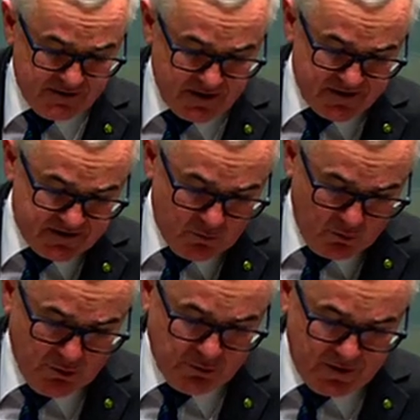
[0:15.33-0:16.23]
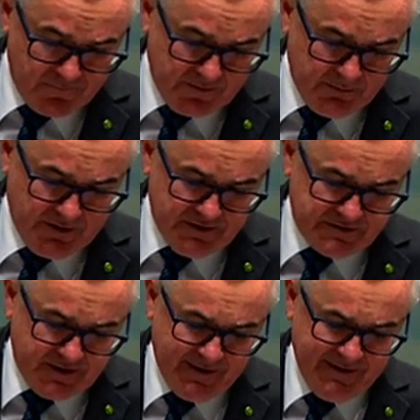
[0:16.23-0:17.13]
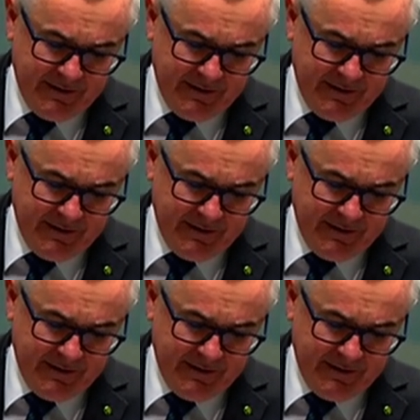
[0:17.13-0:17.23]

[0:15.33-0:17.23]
Yes, it will give the minister